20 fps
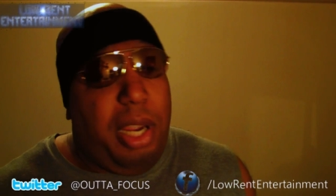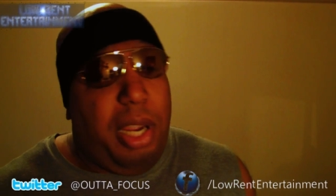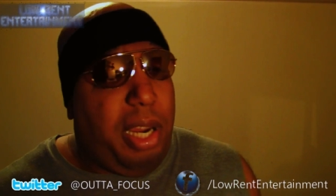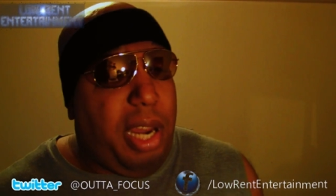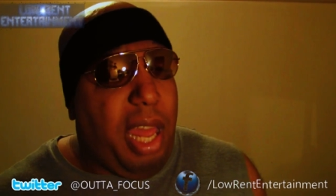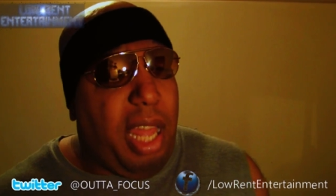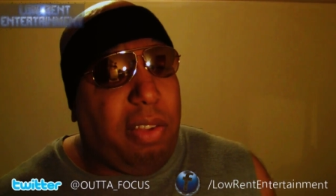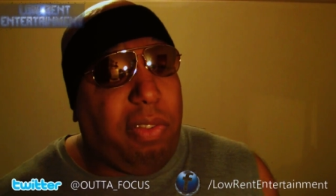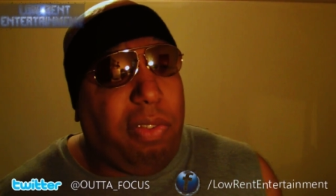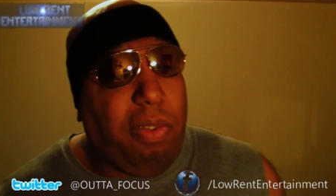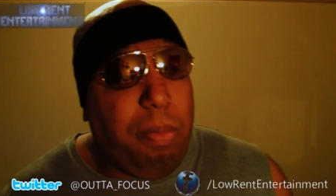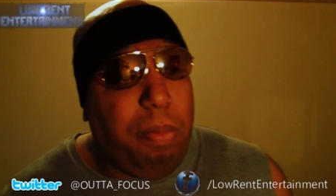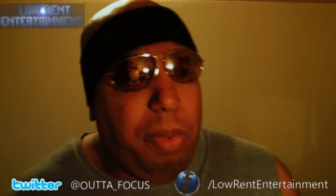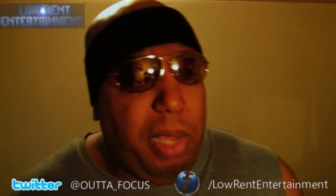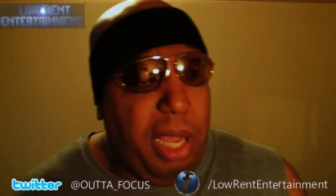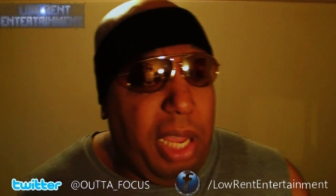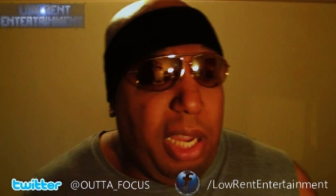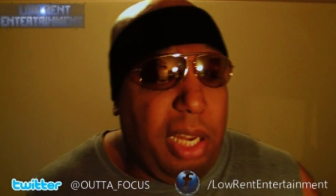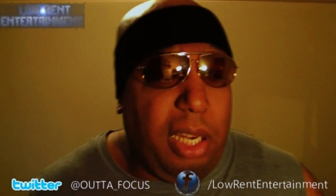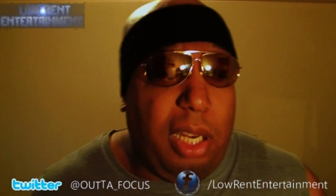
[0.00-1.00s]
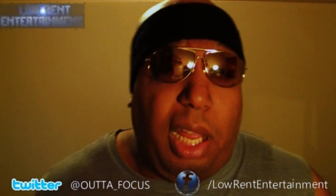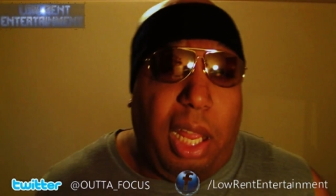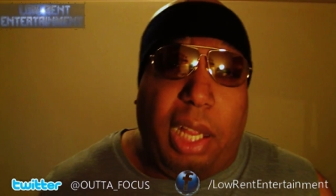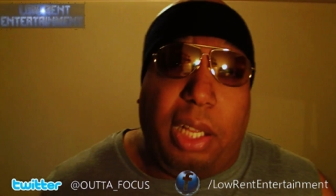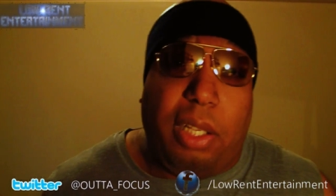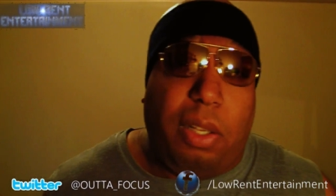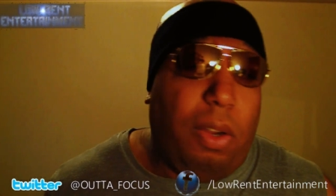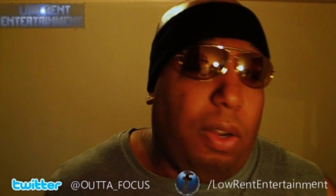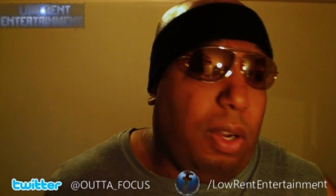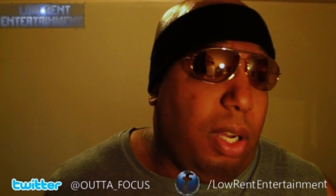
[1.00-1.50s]
and that's from being
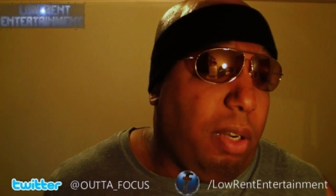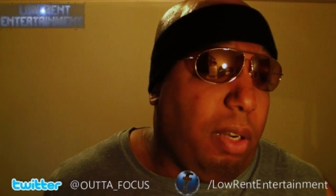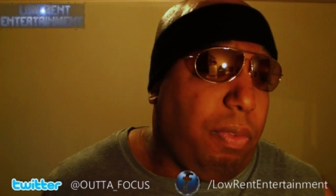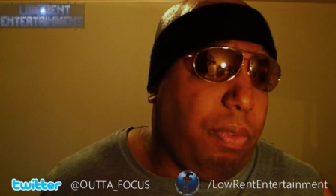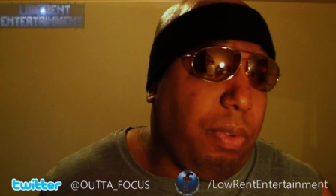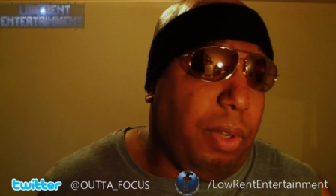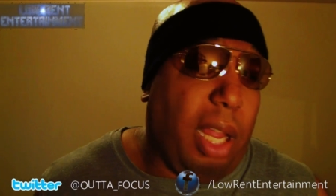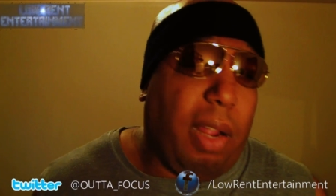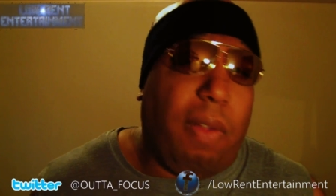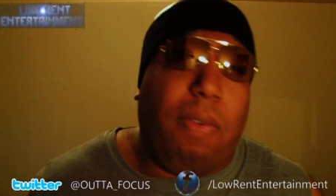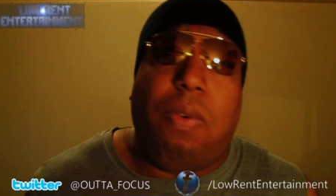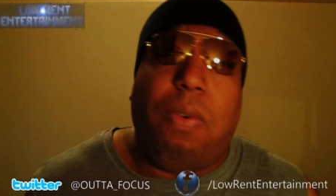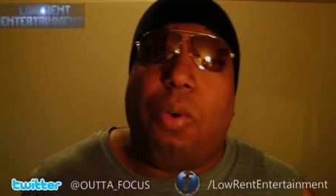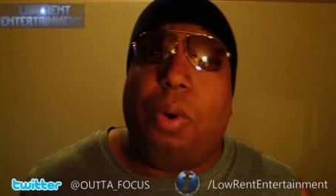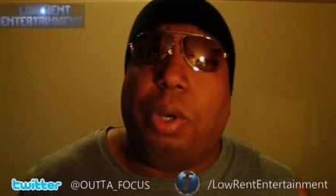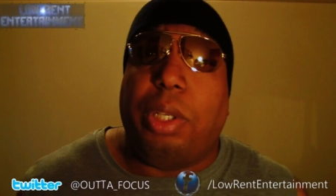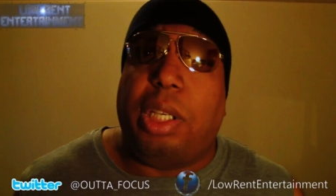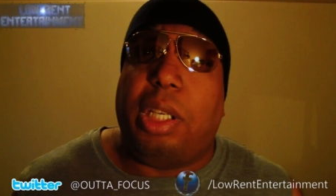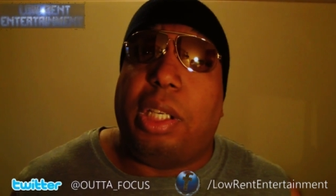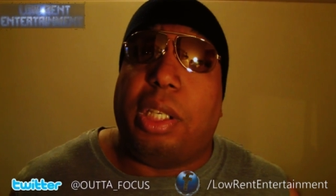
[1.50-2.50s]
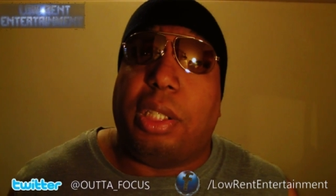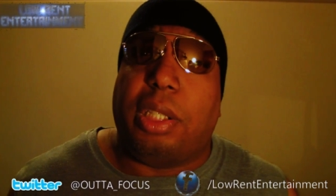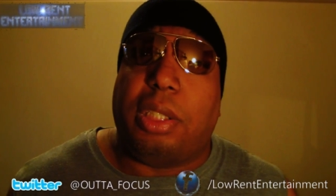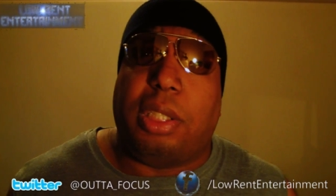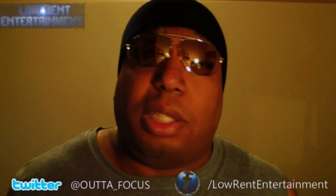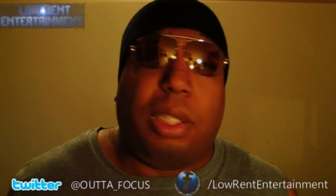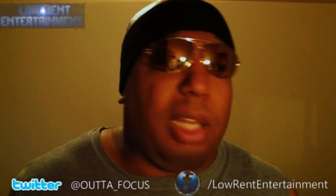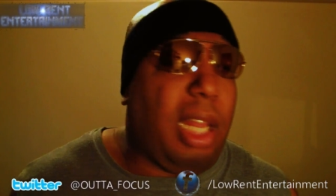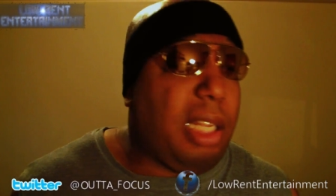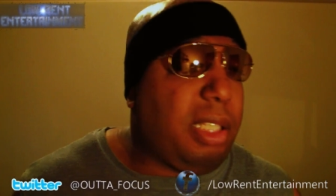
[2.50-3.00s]
like on for like 4 years,
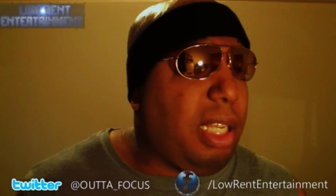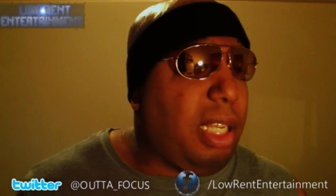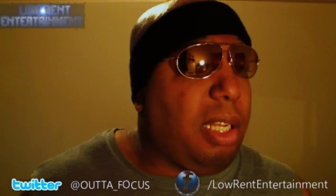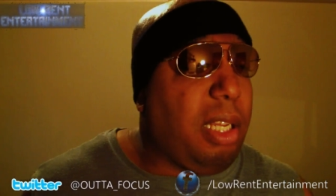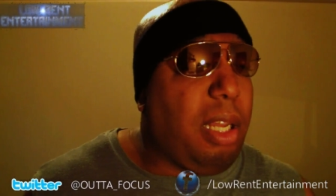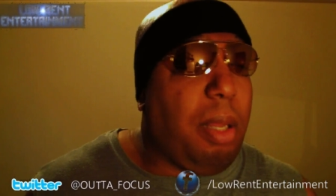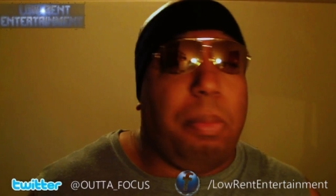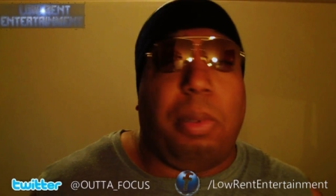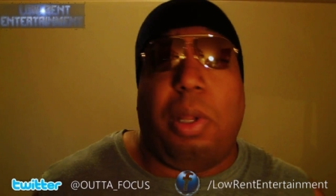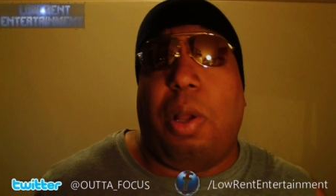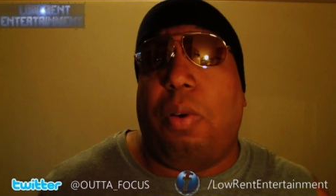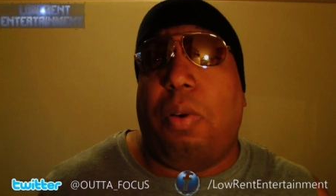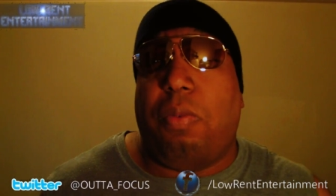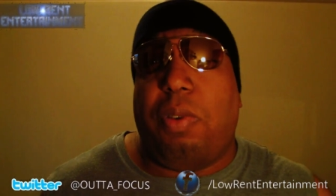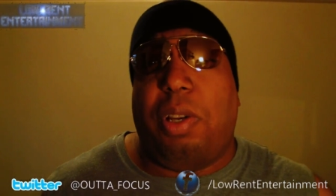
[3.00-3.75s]
and that's like uploading